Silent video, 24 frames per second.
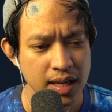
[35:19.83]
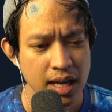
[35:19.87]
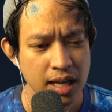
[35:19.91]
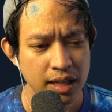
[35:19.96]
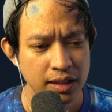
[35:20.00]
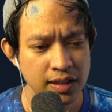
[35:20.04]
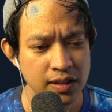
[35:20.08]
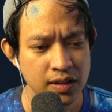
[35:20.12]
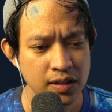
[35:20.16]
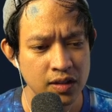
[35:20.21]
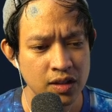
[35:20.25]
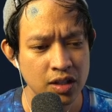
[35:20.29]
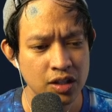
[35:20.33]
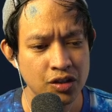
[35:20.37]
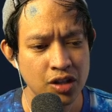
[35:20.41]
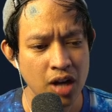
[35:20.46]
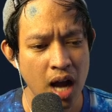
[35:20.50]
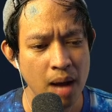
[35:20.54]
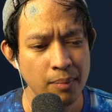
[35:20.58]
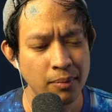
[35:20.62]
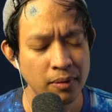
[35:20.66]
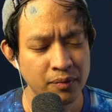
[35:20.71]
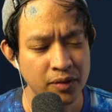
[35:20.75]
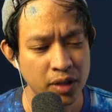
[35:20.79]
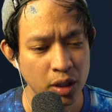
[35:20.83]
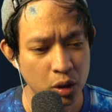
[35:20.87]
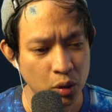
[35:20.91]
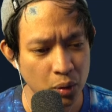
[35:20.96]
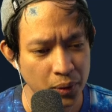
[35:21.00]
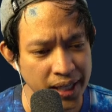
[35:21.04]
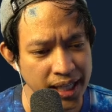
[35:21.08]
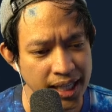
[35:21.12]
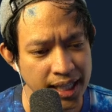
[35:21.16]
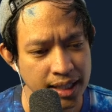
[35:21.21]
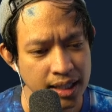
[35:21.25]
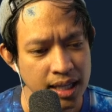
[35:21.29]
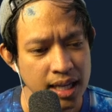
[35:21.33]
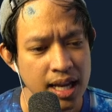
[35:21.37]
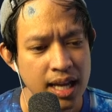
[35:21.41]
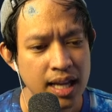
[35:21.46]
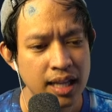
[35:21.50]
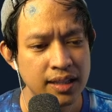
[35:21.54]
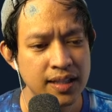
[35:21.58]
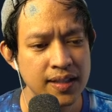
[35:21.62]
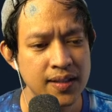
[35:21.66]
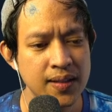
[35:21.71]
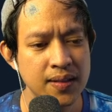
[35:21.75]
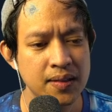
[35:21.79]
This is the job of the Queen.
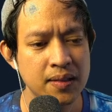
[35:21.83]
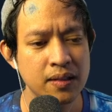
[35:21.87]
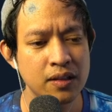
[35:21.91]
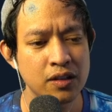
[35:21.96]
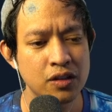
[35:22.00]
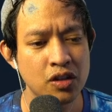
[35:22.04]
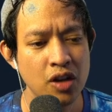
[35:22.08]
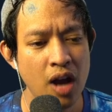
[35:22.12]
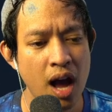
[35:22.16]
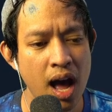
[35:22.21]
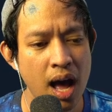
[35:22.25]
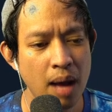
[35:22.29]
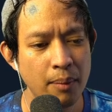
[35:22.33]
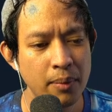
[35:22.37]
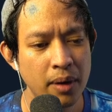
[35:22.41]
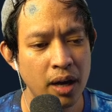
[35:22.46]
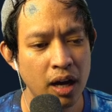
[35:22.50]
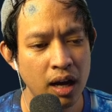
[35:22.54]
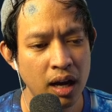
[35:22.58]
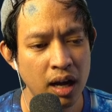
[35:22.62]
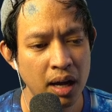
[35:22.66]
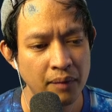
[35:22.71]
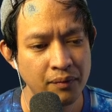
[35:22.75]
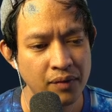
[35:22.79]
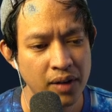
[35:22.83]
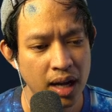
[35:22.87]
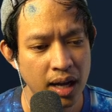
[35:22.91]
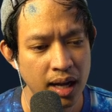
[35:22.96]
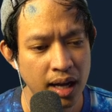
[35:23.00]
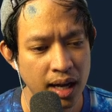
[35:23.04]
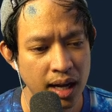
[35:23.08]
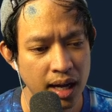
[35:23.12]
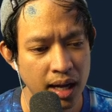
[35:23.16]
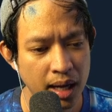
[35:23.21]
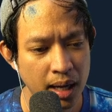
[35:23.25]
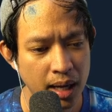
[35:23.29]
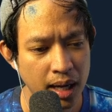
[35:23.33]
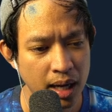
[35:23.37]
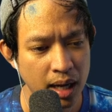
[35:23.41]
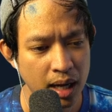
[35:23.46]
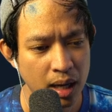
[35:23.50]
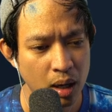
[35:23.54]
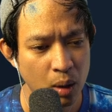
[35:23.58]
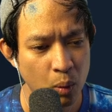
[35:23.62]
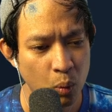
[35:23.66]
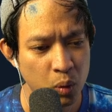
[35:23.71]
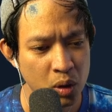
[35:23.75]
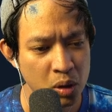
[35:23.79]
This is the job of
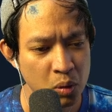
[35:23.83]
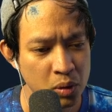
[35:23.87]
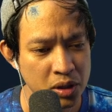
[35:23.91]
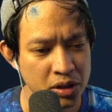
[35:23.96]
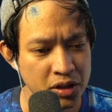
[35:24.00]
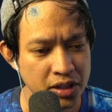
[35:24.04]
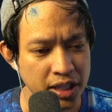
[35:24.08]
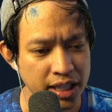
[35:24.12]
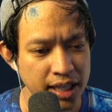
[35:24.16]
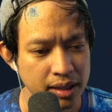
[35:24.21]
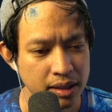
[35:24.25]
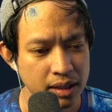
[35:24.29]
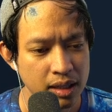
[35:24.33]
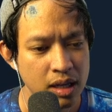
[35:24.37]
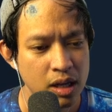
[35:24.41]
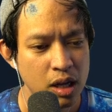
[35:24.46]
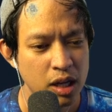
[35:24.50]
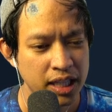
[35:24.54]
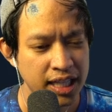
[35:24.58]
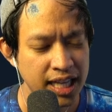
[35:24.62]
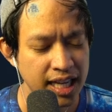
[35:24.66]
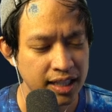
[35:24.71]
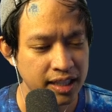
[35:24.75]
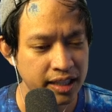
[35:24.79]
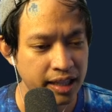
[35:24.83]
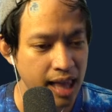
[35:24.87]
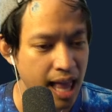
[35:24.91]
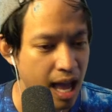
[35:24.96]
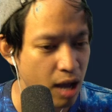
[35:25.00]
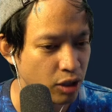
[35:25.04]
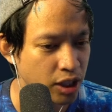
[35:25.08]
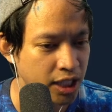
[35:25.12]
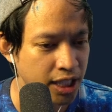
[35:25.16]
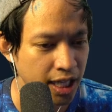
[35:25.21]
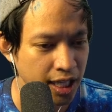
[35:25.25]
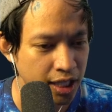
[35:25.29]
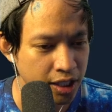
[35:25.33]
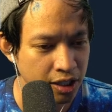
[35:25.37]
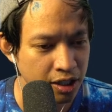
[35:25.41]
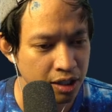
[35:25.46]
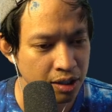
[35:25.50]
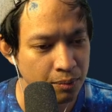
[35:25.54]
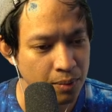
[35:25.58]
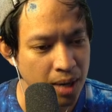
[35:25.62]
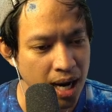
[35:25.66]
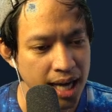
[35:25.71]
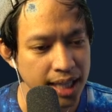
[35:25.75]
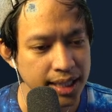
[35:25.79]
where's Kit? Kit Cloud Kicker,
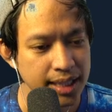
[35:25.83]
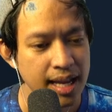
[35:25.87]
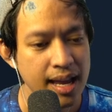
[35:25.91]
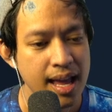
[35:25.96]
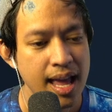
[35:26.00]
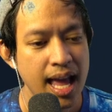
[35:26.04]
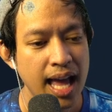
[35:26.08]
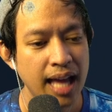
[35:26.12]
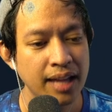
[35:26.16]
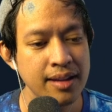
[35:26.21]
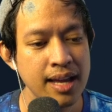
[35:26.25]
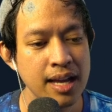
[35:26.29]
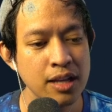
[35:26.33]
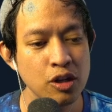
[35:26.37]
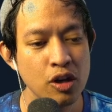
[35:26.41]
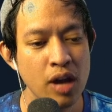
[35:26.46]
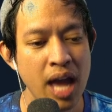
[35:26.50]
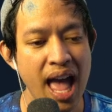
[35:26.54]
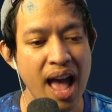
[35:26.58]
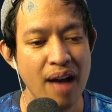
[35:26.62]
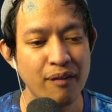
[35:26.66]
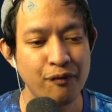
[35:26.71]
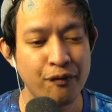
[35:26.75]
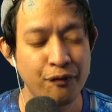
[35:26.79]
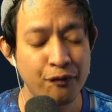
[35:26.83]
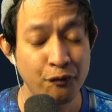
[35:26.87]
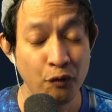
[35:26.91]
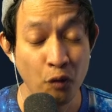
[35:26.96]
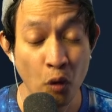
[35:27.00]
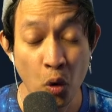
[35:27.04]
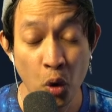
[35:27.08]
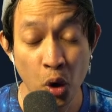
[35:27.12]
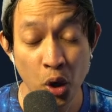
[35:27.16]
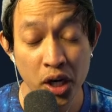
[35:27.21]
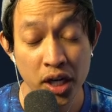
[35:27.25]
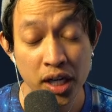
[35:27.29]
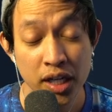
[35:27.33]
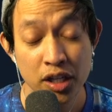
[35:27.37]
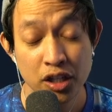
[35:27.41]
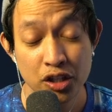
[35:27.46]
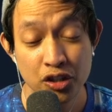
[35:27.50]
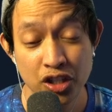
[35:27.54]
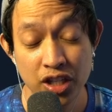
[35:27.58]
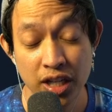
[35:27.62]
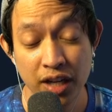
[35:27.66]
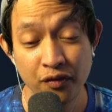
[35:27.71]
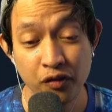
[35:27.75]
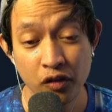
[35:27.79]
right? And then you have 4
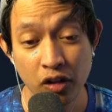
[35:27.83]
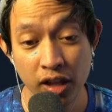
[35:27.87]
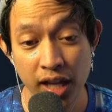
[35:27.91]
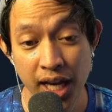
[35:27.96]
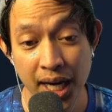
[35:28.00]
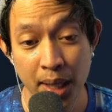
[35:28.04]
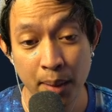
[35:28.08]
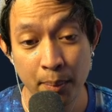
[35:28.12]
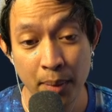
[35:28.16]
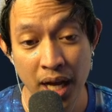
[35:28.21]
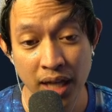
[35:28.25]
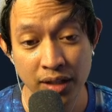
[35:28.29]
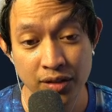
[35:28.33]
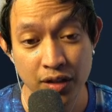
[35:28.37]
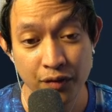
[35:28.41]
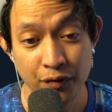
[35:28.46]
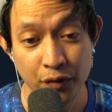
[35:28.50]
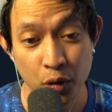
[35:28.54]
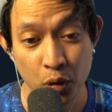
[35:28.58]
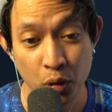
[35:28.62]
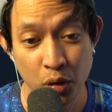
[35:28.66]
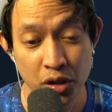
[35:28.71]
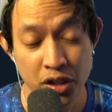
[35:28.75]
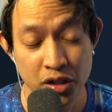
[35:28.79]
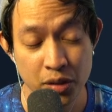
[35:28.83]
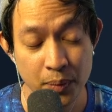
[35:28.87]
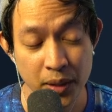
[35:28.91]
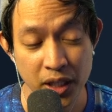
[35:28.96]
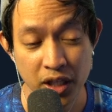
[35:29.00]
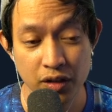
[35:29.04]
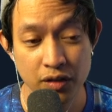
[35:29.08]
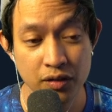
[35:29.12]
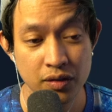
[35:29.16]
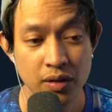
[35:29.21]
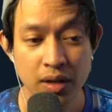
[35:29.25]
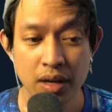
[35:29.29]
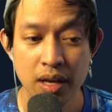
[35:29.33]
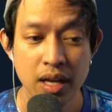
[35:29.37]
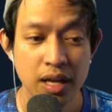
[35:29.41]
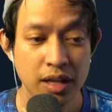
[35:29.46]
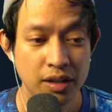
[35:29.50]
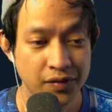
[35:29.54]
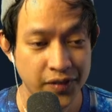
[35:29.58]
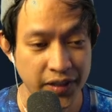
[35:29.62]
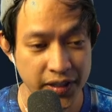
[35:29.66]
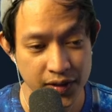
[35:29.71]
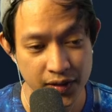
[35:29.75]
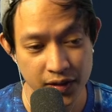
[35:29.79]
Shift Clarabelles, of course, because
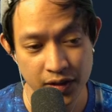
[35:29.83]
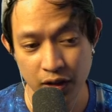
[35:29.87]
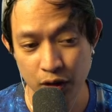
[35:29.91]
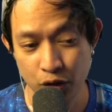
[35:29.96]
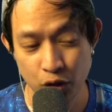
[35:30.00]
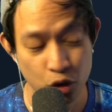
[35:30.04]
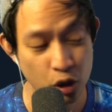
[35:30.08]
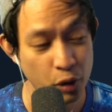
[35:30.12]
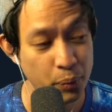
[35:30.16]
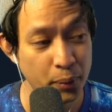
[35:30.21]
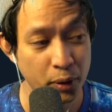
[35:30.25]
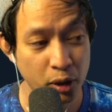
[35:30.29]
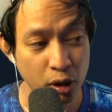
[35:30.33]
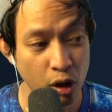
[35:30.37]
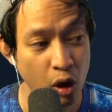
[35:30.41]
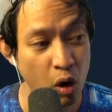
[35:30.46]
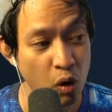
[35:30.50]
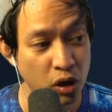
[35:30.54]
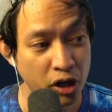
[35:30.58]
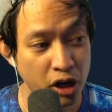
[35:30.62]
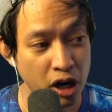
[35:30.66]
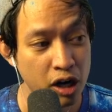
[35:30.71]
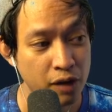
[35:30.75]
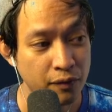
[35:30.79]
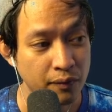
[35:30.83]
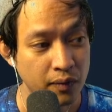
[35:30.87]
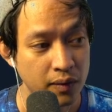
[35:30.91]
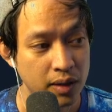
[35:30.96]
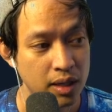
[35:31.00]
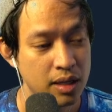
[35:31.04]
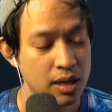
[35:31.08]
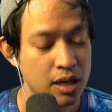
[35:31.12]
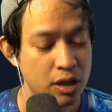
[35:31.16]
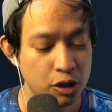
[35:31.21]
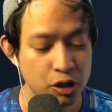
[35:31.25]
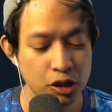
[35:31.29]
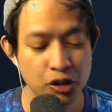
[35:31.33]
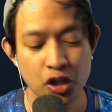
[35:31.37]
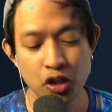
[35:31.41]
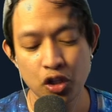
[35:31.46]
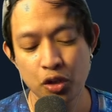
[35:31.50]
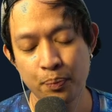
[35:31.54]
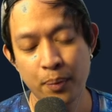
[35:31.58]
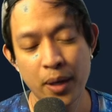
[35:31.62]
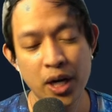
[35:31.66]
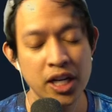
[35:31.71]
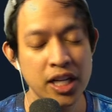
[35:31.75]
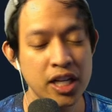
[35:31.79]
this is a super low curve. You're
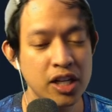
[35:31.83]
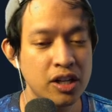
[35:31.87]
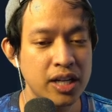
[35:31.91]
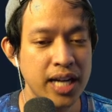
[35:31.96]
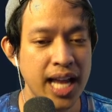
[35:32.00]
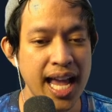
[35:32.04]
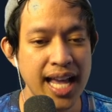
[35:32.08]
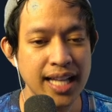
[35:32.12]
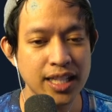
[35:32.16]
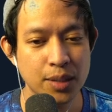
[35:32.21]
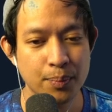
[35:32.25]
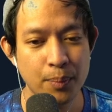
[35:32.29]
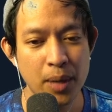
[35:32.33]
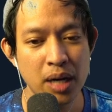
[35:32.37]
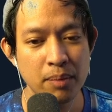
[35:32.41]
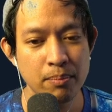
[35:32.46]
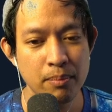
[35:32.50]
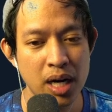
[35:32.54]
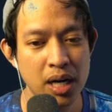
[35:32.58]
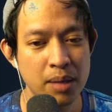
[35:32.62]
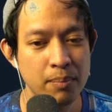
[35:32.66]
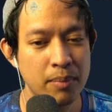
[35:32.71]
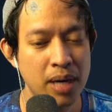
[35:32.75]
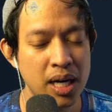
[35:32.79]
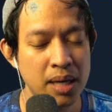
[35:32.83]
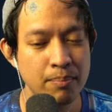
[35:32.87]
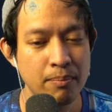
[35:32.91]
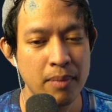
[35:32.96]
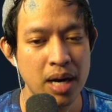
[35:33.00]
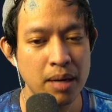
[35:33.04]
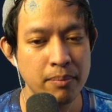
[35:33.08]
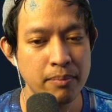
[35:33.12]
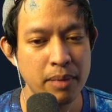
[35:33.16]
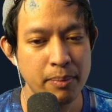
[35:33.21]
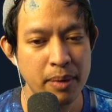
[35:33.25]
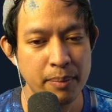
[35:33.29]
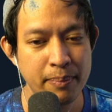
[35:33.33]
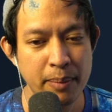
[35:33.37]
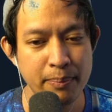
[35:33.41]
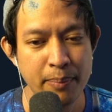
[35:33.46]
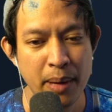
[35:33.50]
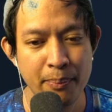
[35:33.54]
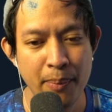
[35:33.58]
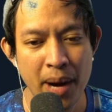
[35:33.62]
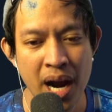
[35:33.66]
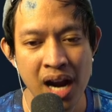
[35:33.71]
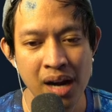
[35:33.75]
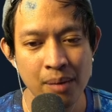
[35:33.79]
just burning your hands. Burn,
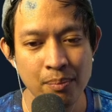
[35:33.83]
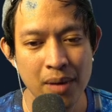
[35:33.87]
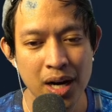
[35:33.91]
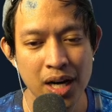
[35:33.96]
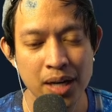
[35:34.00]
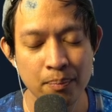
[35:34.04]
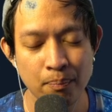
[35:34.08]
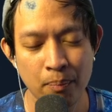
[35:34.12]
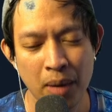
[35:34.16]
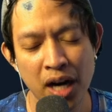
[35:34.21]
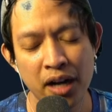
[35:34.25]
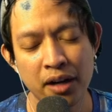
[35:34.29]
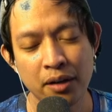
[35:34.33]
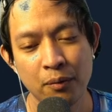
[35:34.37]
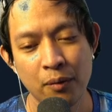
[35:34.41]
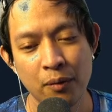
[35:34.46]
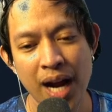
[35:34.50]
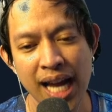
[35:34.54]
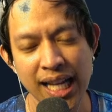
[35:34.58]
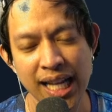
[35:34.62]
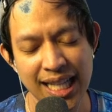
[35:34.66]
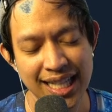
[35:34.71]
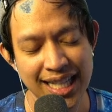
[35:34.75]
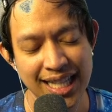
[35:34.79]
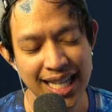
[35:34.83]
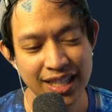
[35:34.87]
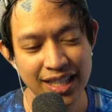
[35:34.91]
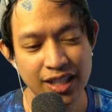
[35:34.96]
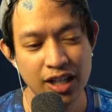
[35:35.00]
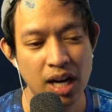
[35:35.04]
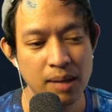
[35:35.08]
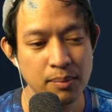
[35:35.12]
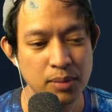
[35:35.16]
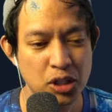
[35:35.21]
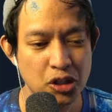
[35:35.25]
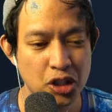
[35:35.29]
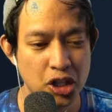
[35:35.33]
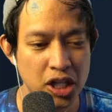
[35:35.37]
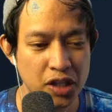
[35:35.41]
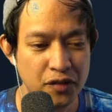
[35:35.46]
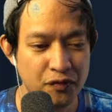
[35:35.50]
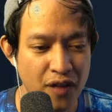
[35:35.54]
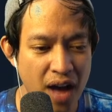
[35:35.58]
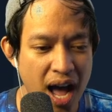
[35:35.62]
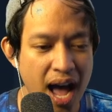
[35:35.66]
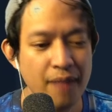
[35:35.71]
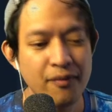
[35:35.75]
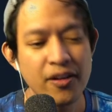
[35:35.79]
right? And then comes turn
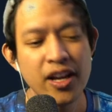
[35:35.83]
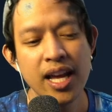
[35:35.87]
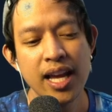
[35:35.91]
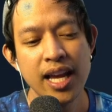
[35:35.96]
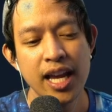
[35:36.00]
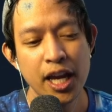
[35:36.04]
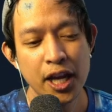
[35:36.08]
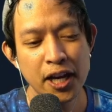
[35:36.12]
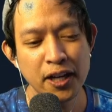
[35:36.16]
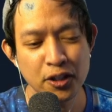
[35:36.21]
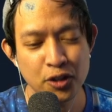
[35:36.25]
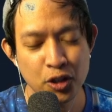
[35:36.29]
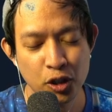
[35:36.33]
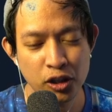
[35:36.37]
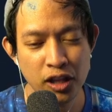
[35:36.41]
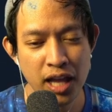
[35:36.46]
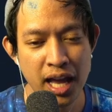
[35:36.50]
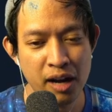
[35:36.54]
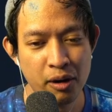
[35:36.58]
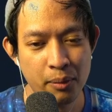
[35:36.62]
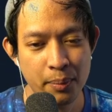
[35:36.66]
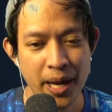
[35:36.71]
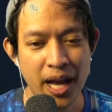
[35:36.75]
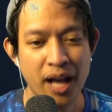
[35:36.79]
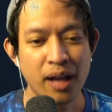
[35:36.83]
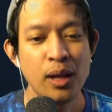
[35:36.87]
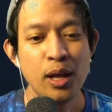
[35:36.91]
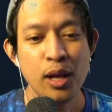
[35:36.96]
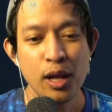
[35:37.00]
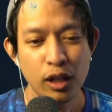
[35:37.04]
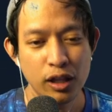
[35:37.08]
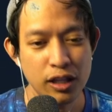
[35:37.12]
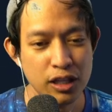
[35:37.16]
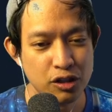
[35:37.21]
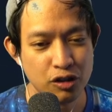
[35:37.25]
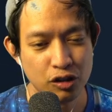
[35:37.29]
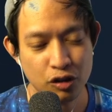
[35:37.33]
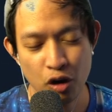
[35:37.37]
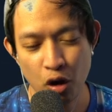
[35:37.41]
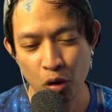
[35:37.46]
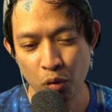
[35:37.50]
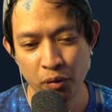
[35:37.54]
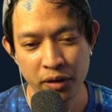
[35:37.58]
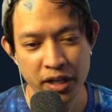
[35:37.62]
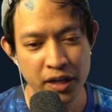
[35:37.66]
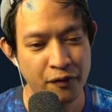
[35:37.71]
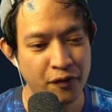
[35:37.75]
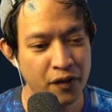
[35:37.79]
5, here's a Clarabelle. Let's go
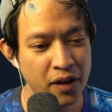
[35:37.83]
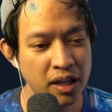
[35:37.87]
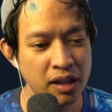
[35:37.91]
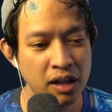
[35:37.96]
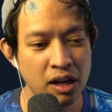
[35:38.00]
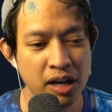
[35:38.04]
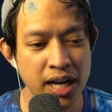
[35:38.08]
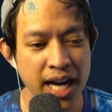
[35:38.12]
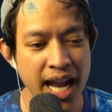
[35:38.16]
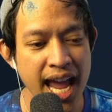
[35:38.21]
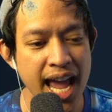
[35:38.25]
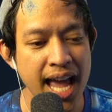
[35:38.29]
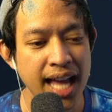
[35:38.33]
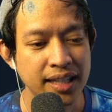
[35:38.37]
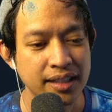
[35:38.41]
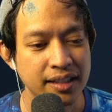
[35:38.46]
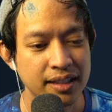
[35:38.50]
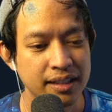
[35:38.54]
refill our hand.